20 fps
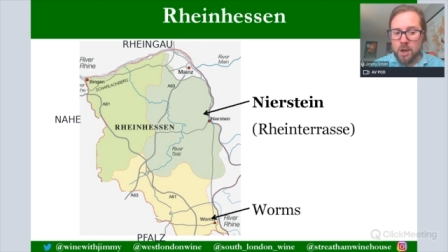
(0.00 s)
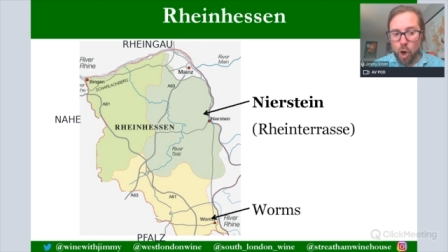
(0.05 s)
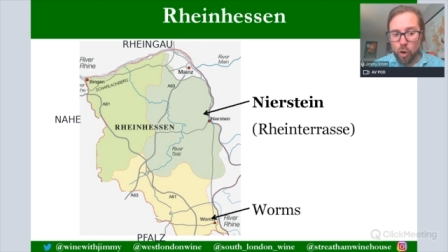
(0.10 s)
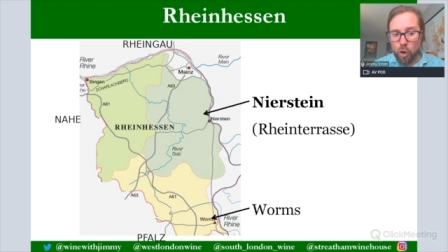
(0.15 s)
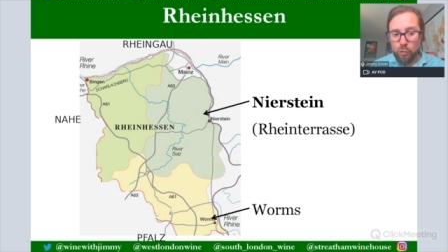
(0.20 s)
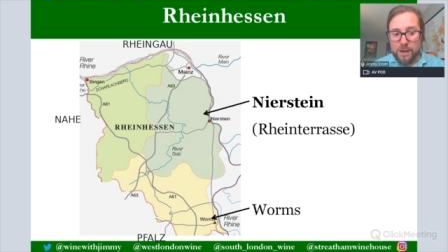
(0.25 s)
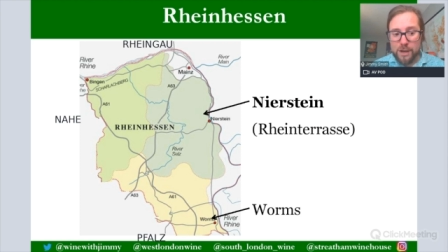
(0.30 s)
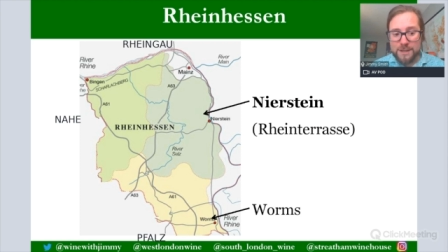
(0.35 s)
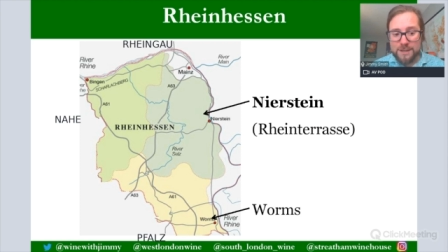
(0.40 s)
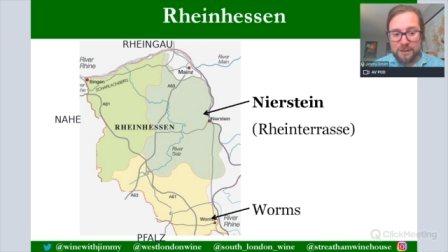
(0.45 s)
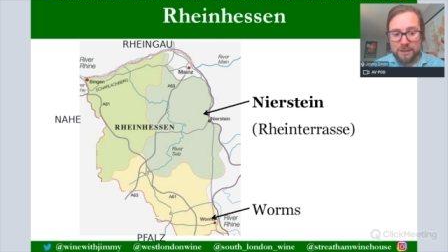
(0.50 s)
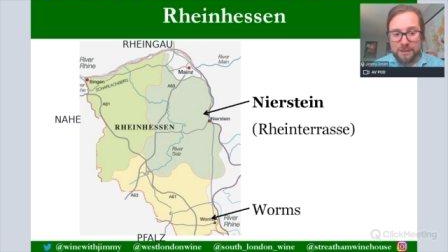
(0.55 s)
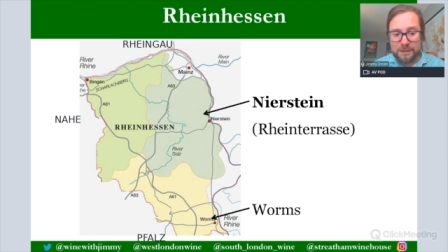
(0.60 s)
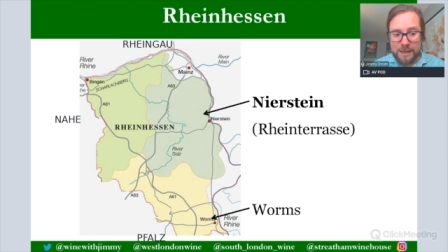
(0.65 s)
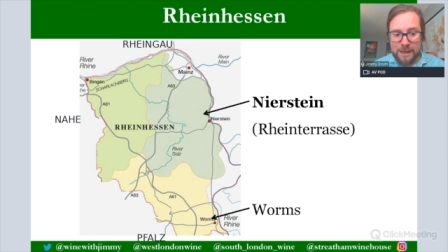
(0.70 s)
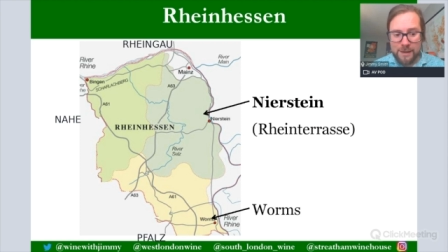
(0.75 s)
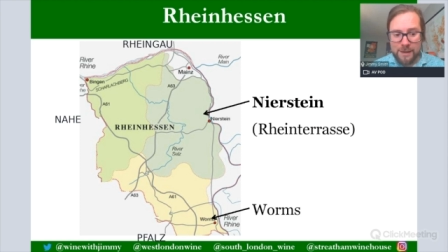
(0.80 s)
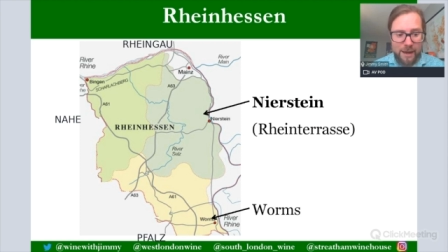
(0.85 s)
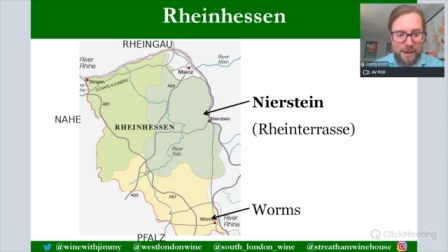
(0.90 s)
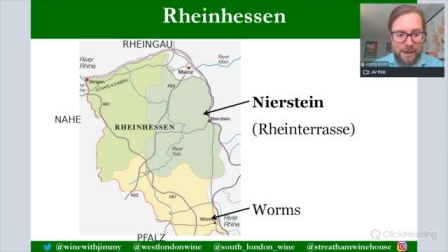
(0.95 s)

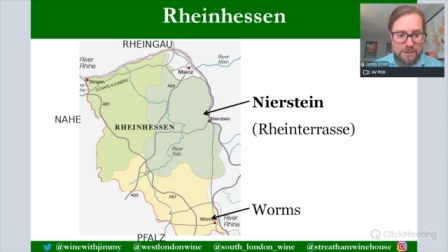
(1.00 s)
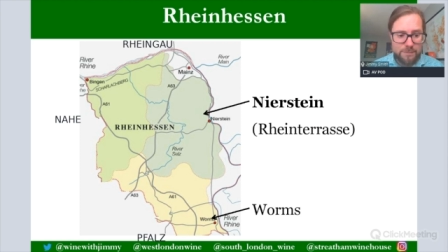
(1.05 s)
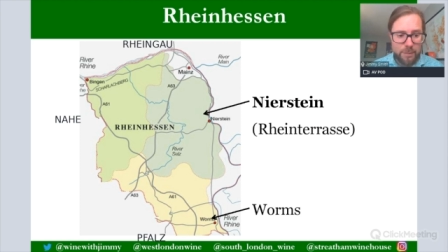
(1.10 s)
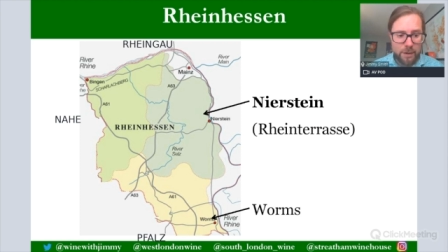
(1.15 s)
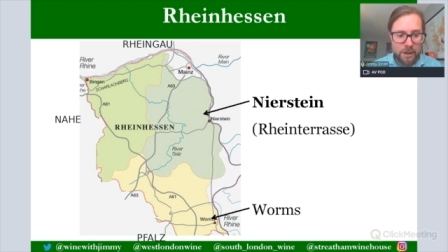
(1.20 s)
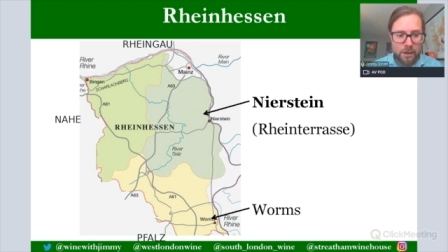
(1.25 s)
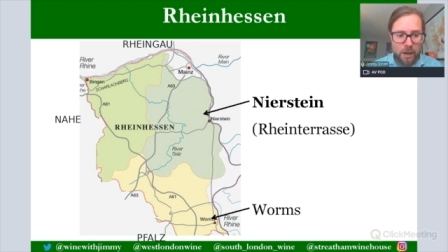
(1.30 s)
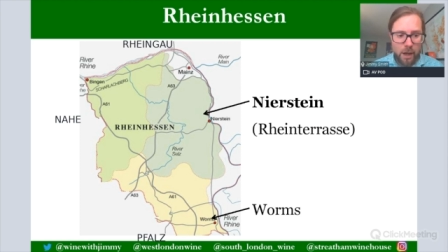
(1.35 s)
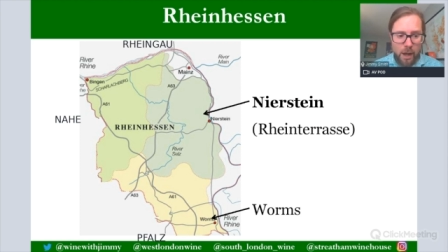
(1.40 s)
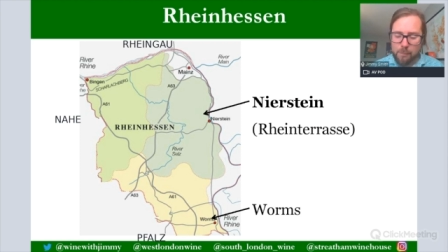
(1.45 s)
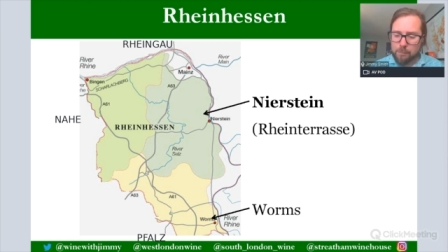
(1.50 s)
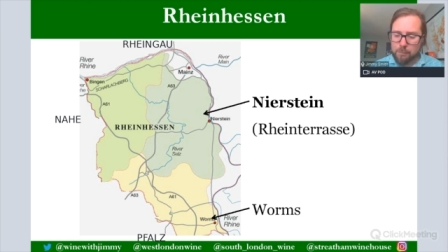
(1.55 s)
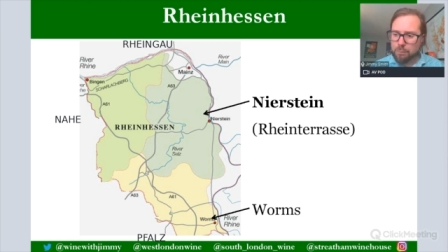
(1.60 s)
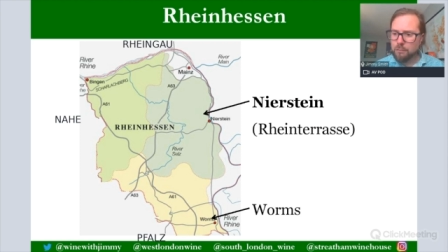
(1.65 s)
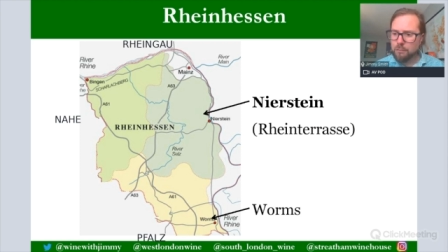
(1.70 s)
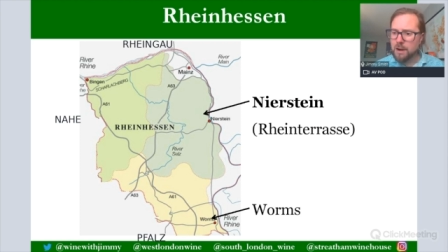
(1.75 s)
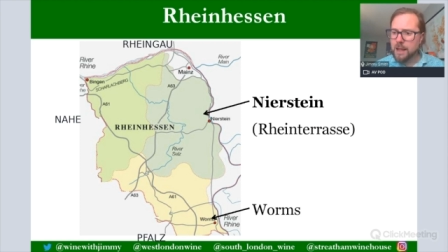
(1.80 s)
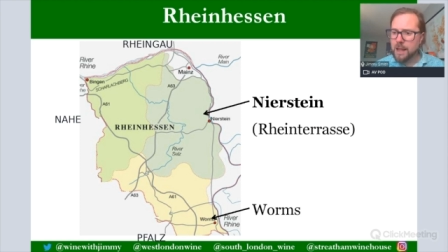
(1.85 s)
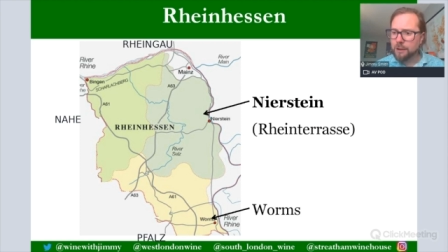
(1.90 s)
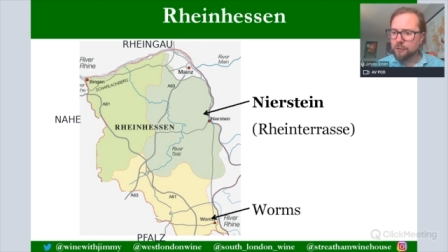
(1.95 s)
recently there has been a
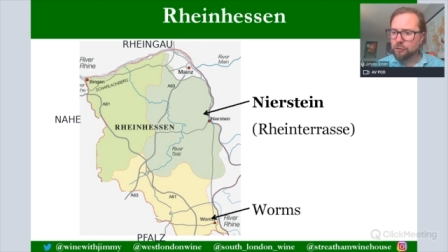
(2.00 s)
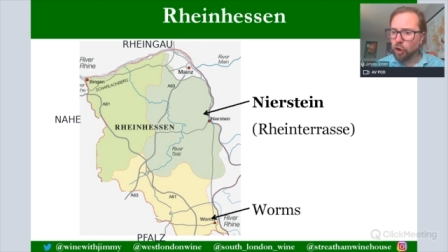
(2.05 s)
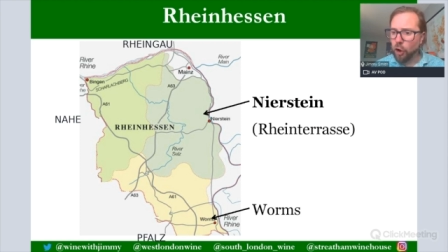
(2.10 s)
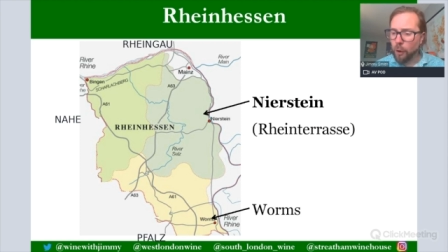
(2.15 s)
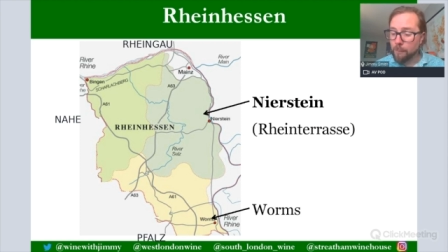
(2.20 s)
brilliant